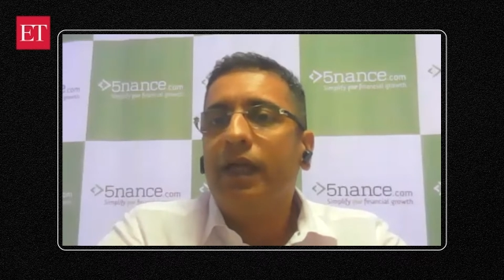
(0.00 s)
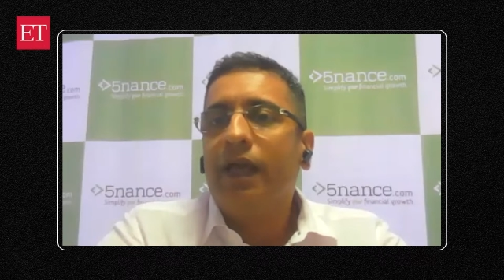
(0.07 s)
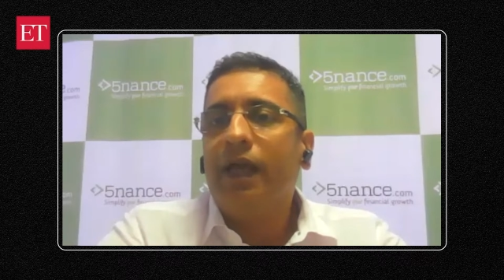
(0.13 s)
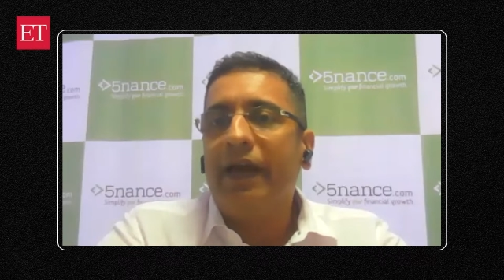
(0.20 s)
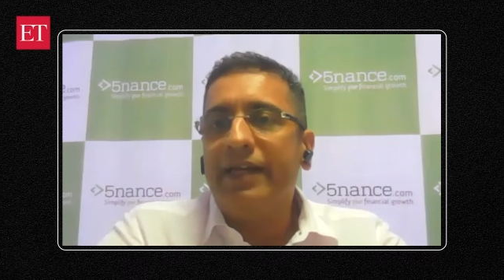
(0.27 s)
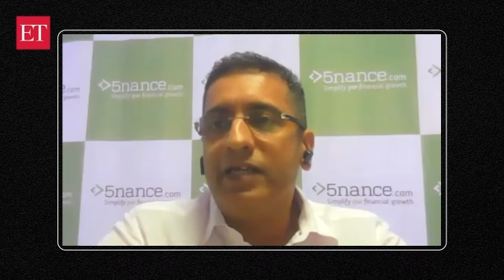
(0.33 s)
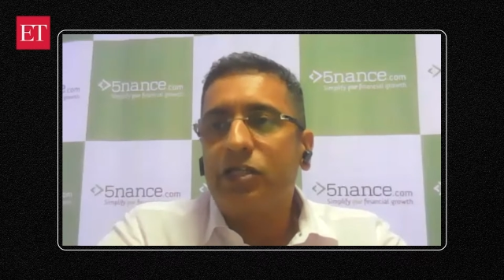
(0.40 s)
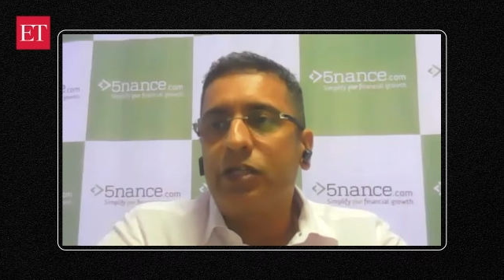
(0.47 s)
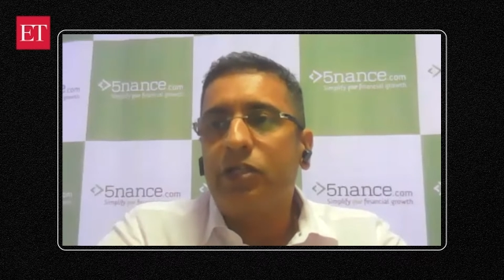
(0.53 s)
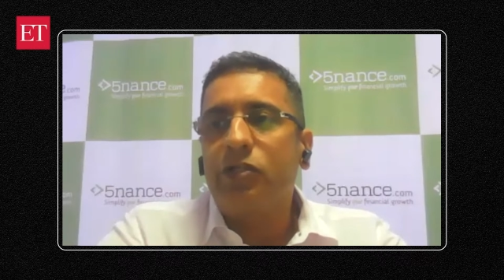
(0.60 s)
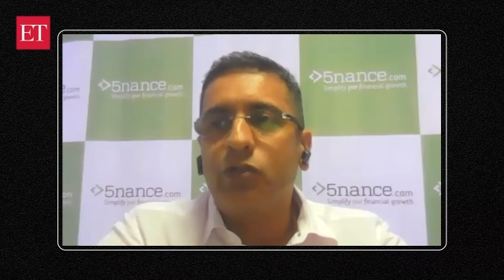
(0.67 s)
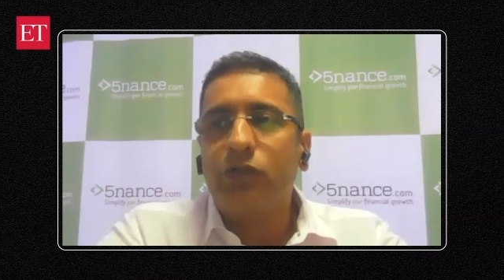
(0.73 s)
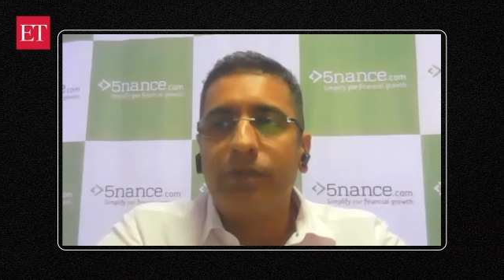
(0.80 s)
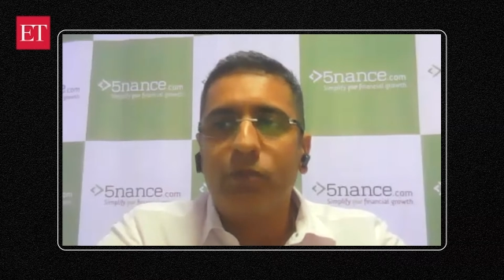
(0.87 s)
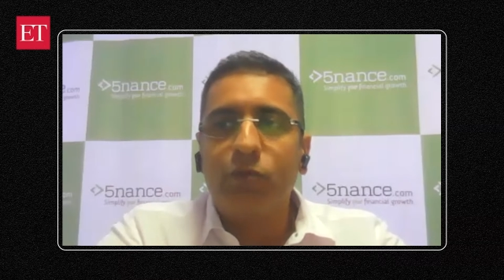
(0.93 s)
addition
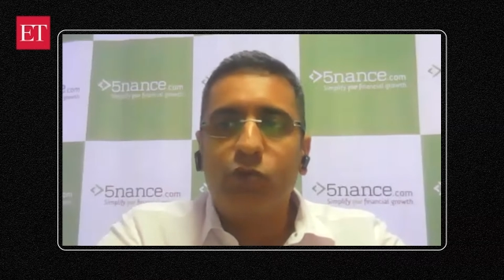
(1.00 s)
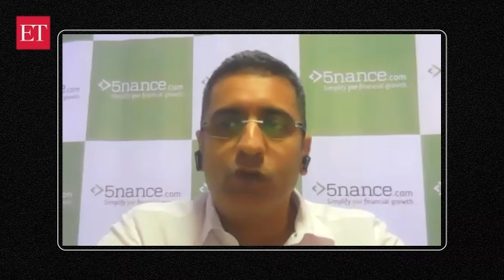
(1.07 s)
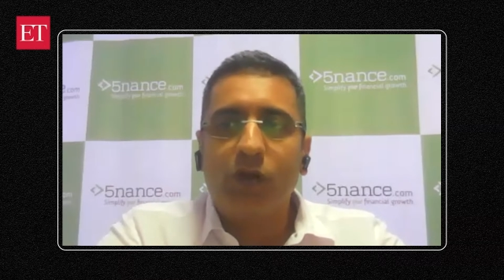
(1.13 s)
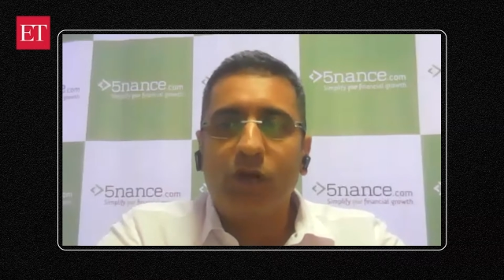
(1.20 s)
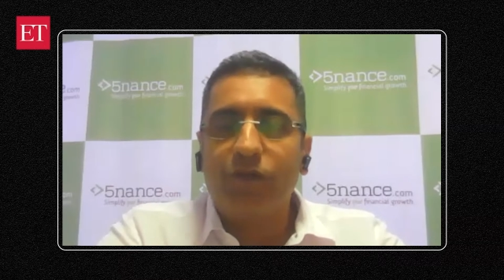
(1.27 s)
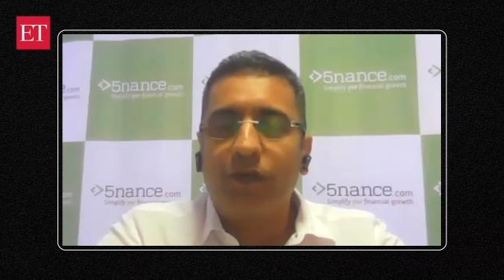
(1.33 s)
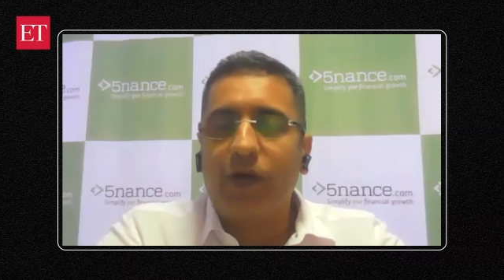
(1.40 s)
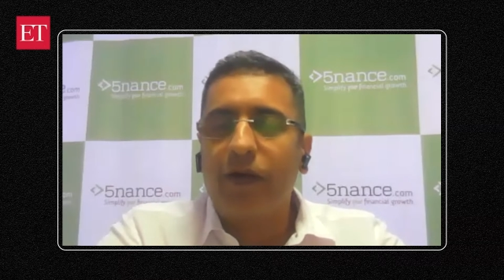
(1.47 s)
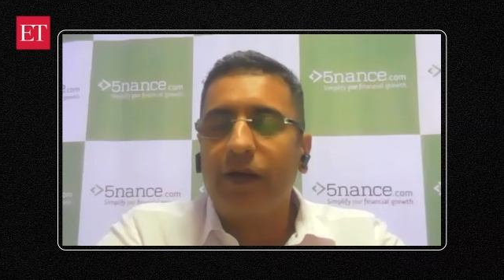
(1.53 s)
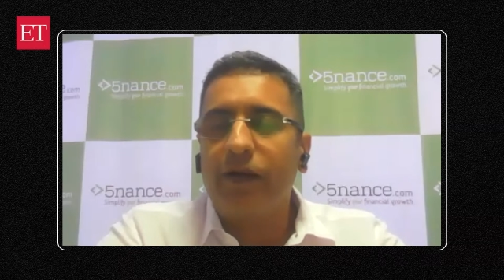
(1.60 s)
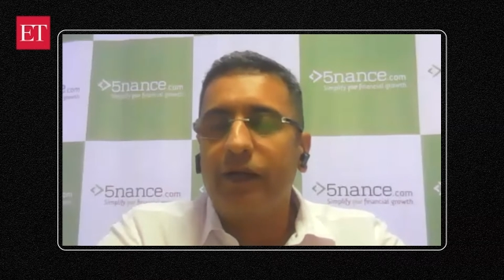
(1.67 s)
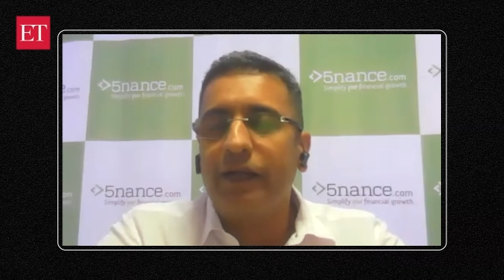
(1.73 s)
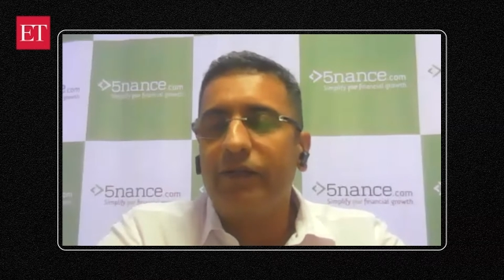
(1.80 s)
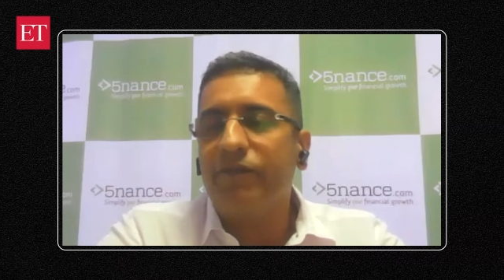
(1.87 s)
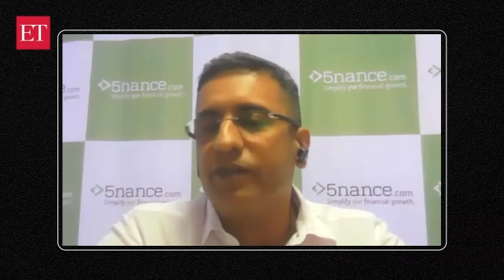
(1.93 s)
to the mutual fund
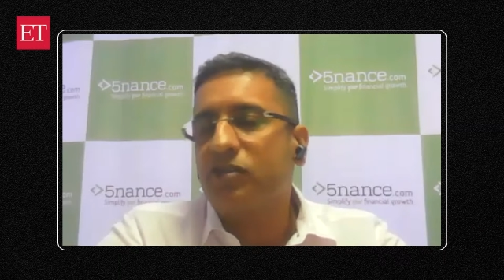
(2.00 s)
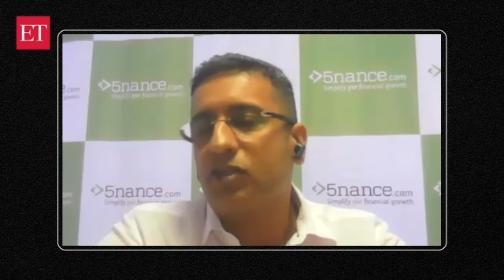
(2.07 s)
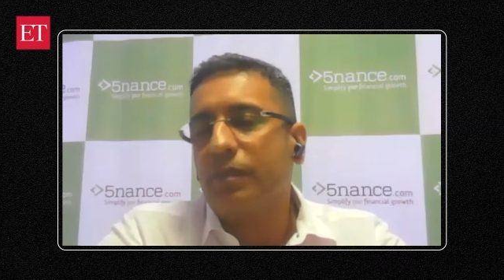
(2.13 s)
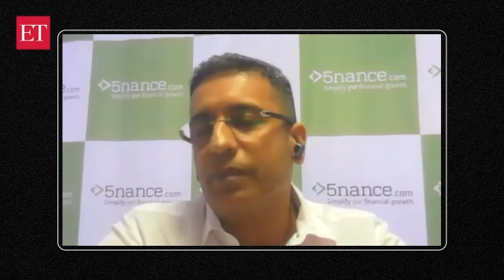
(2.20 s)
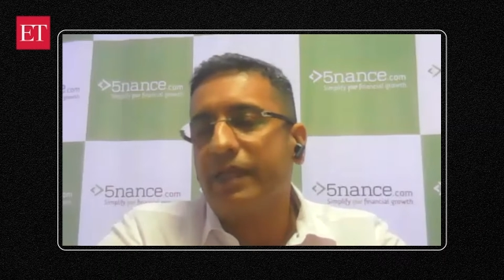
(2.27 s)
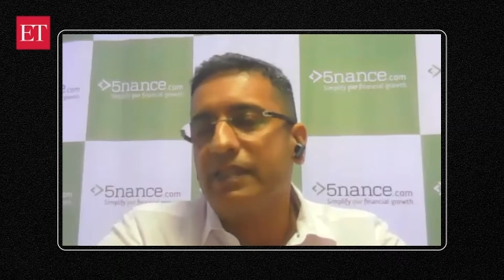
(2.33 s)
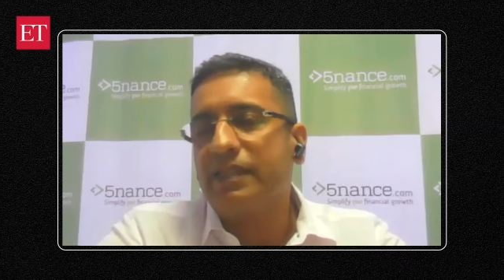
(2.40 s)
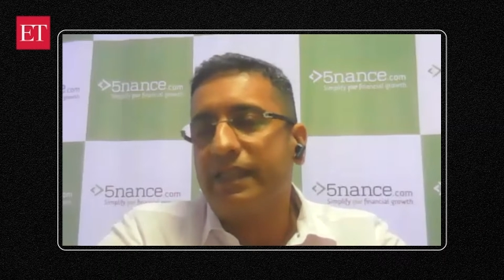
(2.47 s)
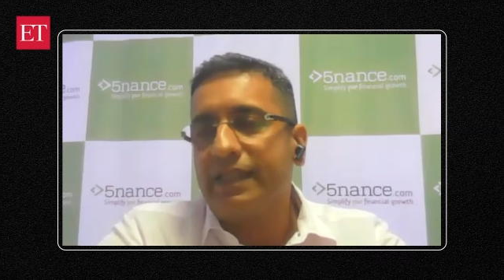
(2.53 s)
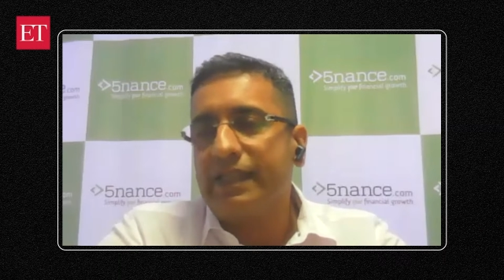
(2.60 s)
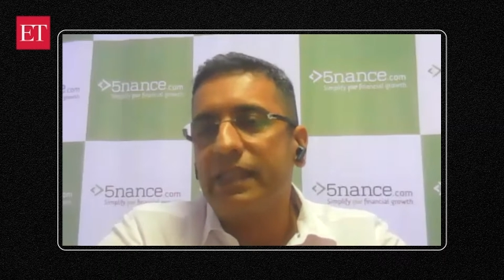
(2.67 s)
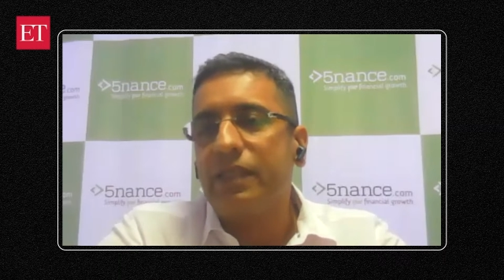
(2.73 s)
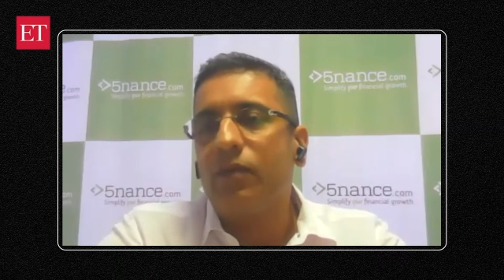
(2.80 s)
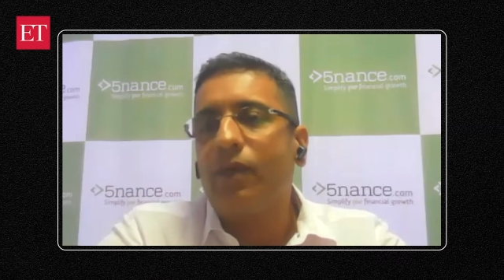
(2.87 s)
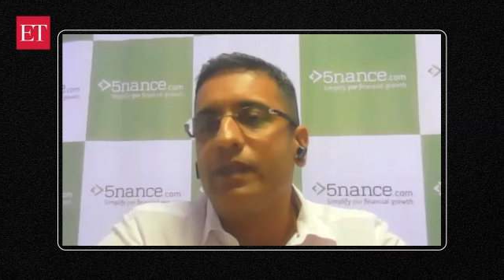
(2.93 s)
investor base, the
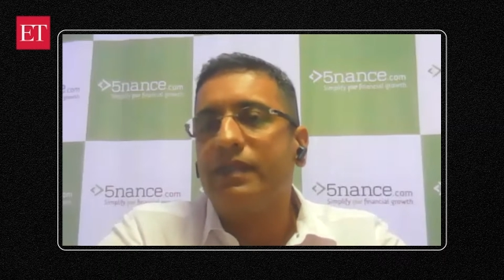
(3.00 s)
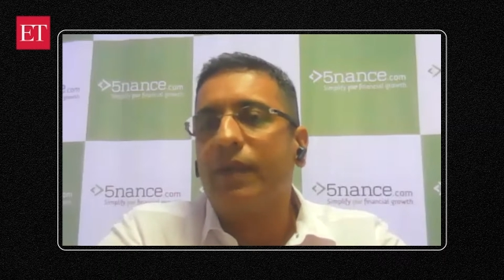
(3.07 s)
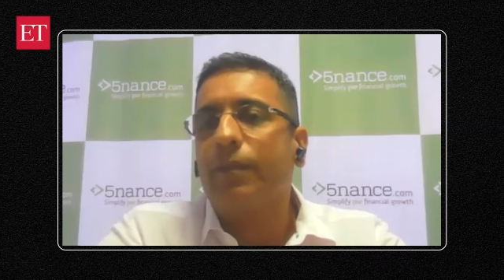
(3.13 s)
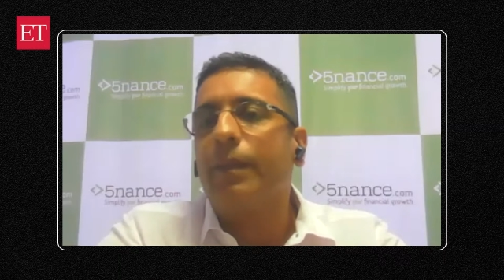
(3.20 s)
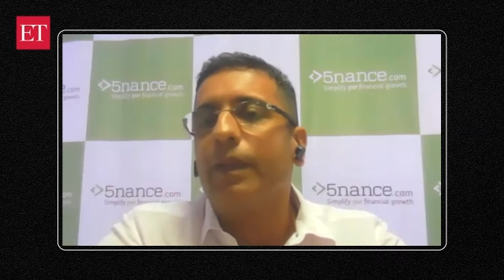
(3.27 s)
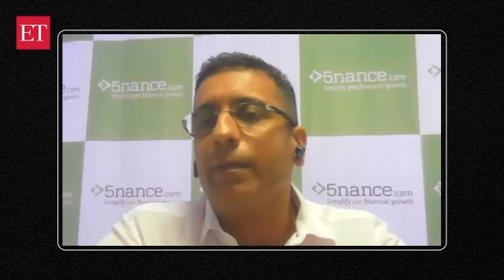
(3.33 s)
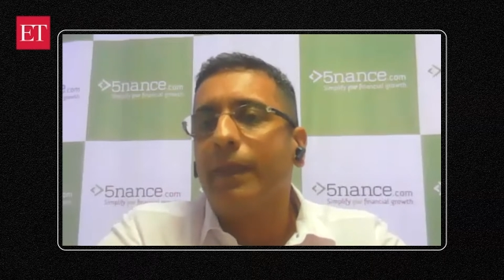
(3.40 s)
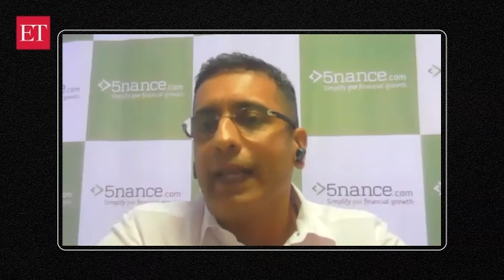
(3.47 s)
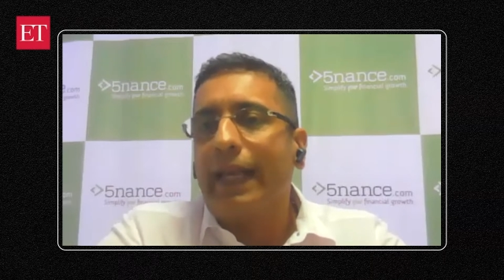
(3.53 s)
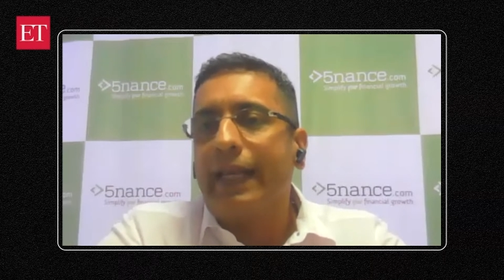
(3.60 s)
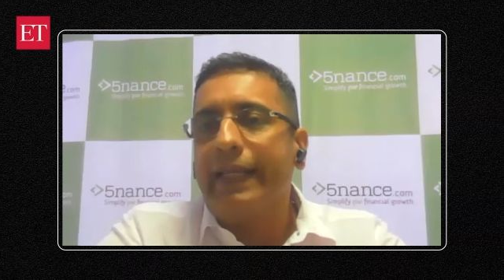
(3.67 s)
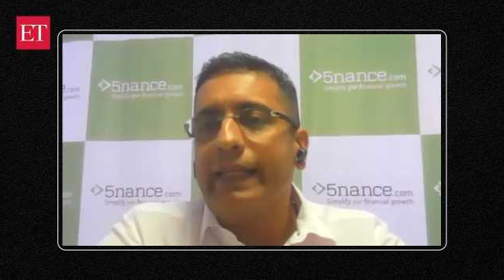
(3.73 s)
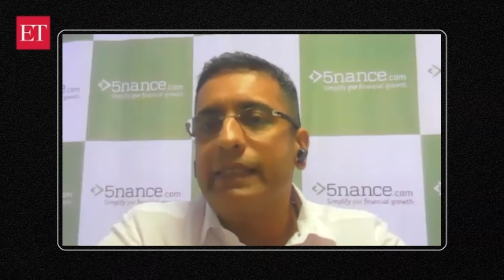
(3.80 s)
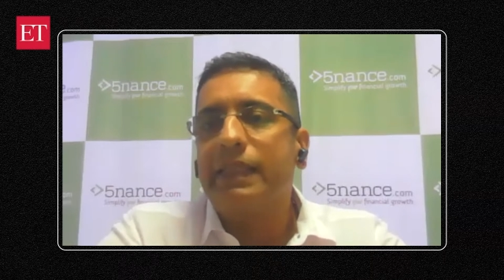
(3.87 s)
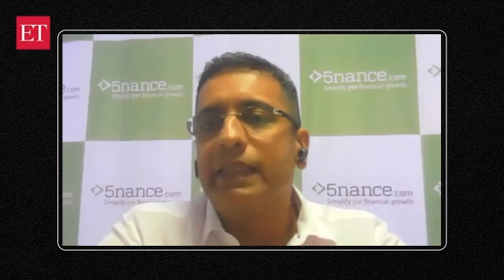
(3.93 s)
recent ones have been
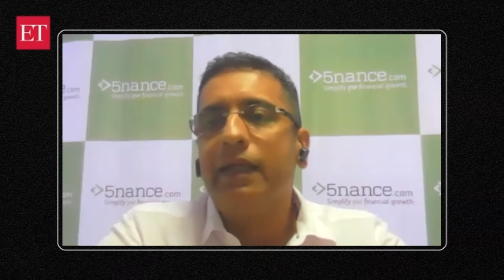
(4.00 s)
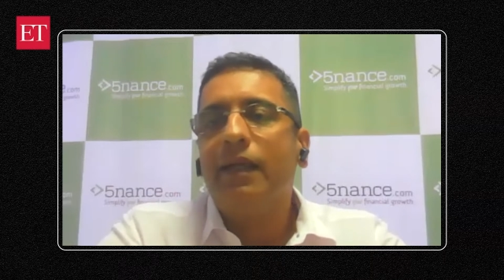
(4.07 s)
millennials,